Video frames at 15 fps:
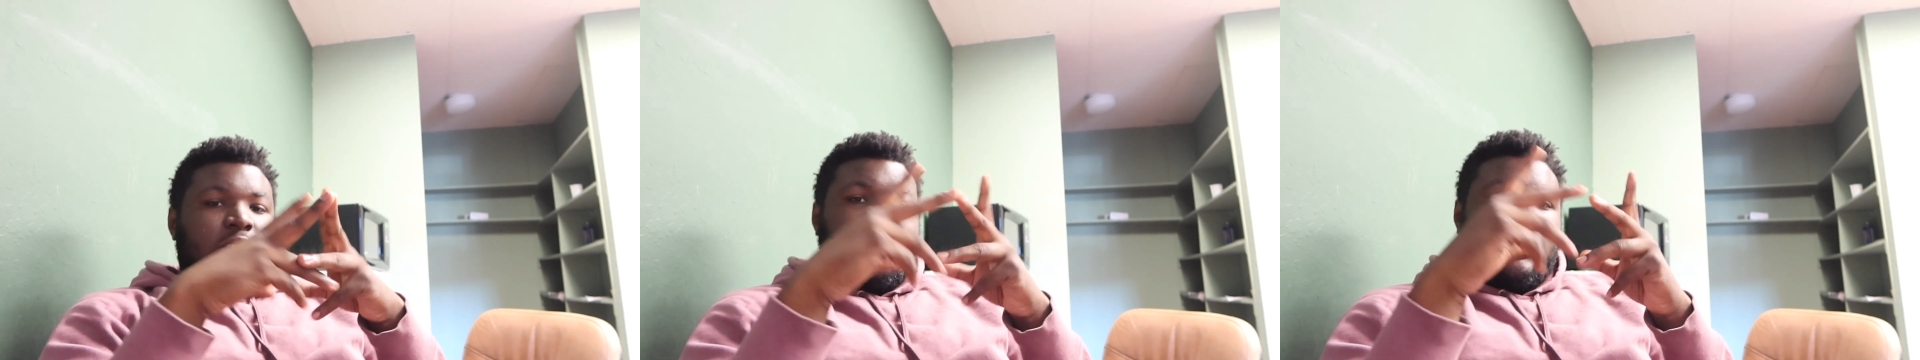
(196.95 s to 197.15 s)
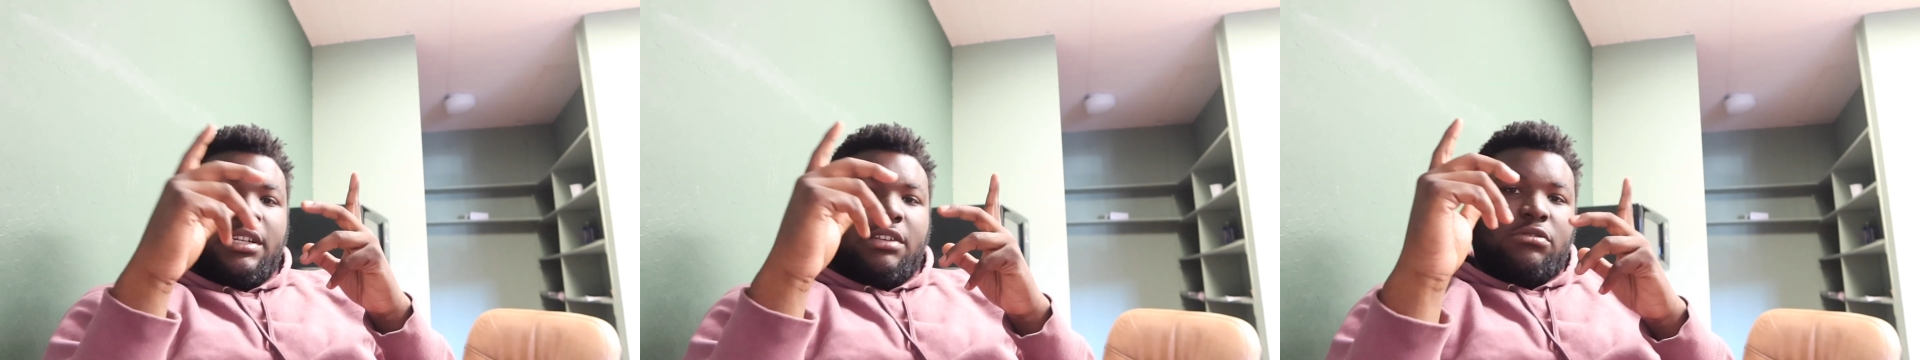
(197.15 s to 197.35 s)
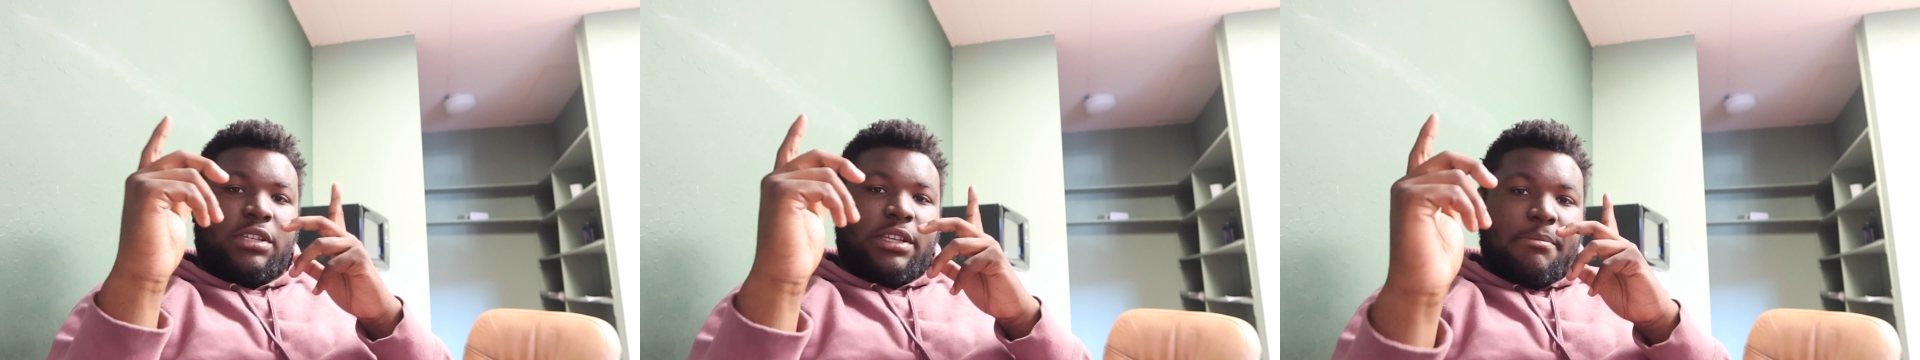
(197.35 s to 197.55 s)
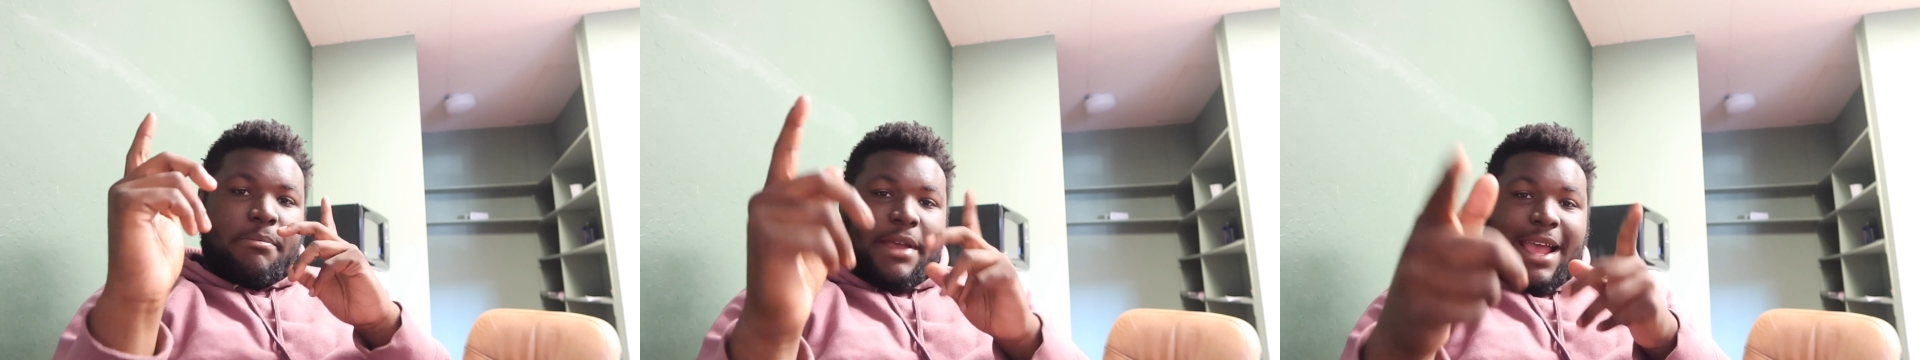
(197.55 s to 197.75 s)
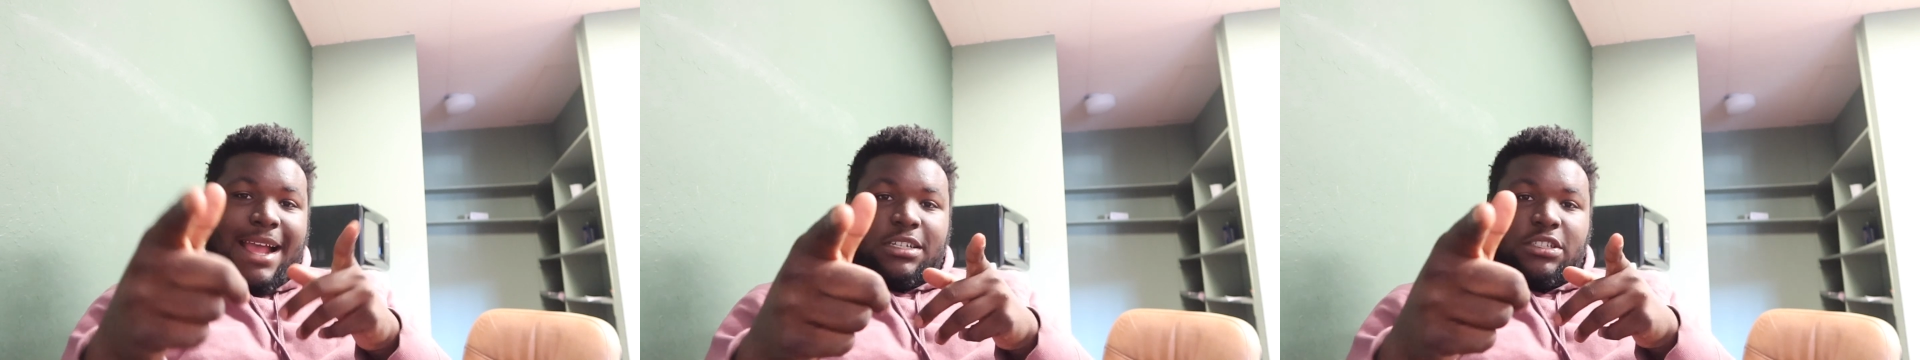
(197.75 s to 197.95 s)
and I'll get
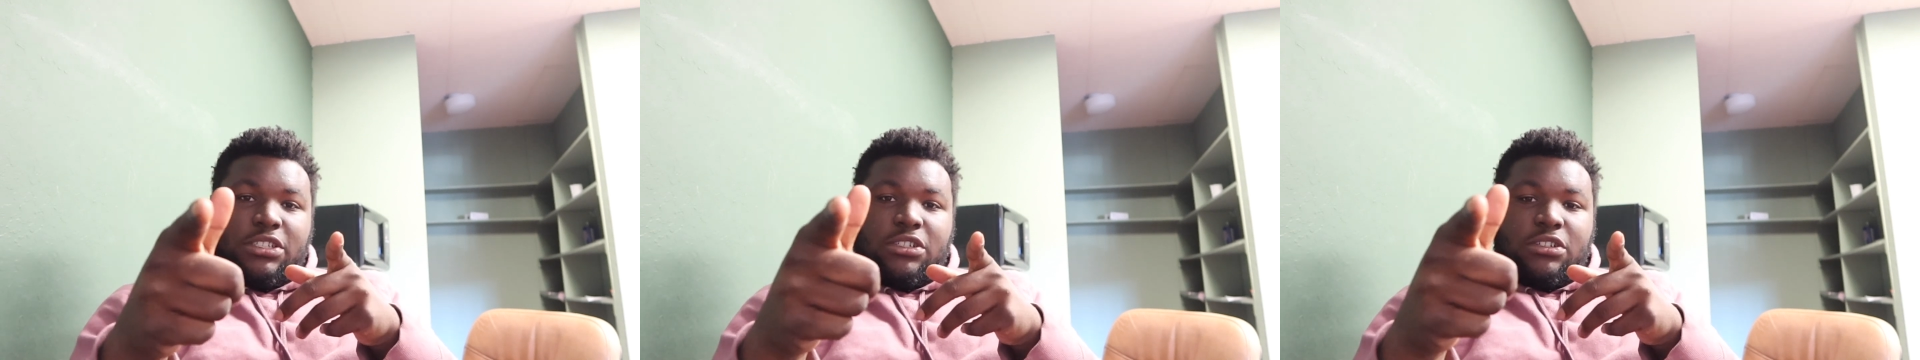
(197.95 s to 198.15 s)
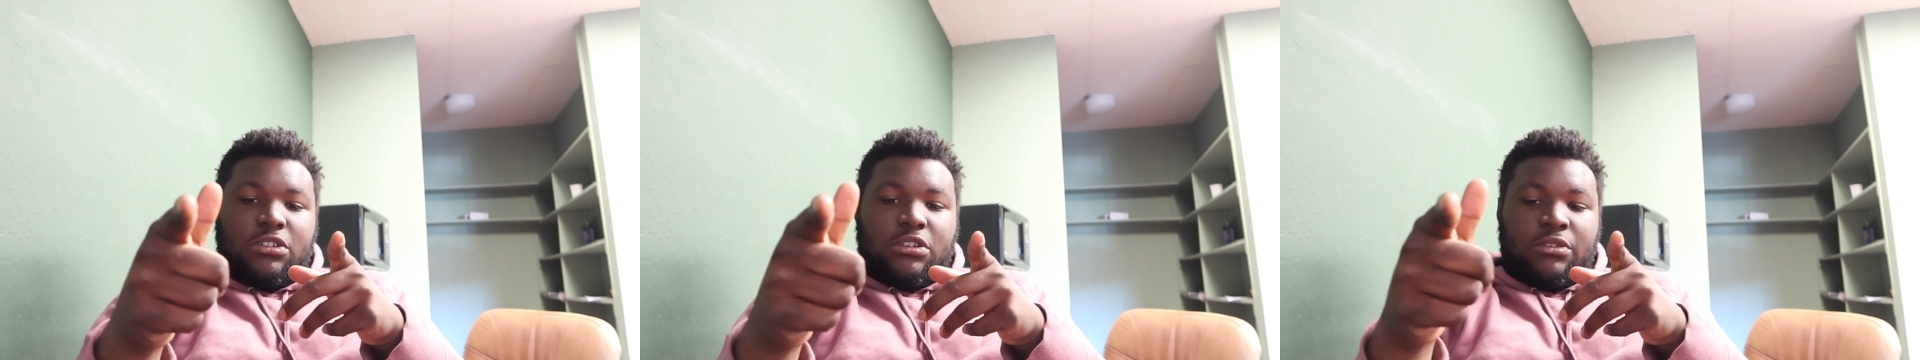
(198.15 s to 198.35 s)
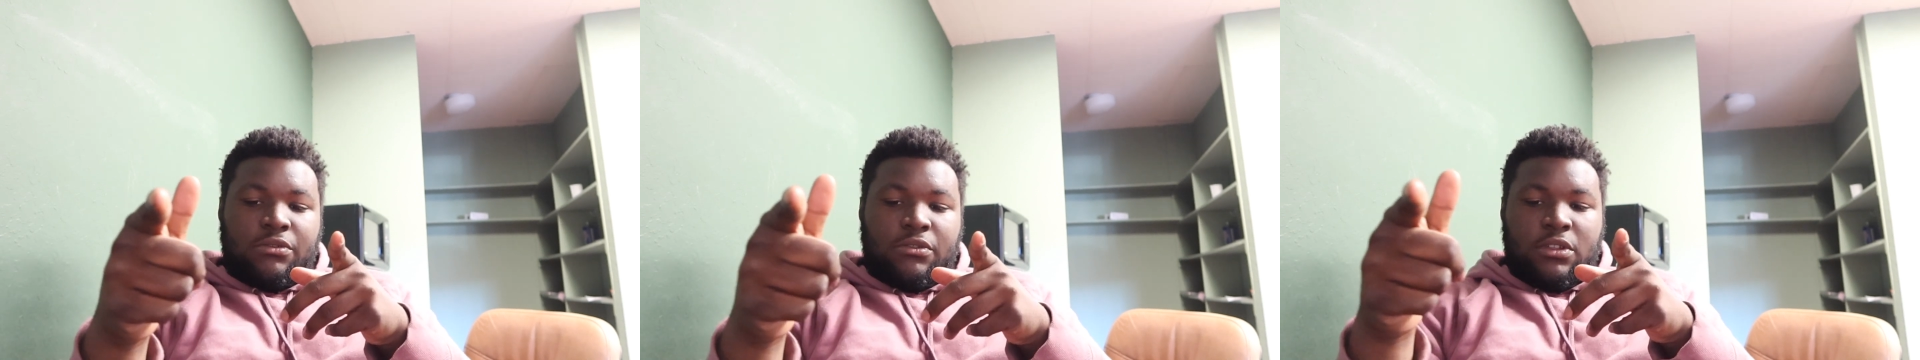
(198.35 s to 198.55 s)
back to y'all.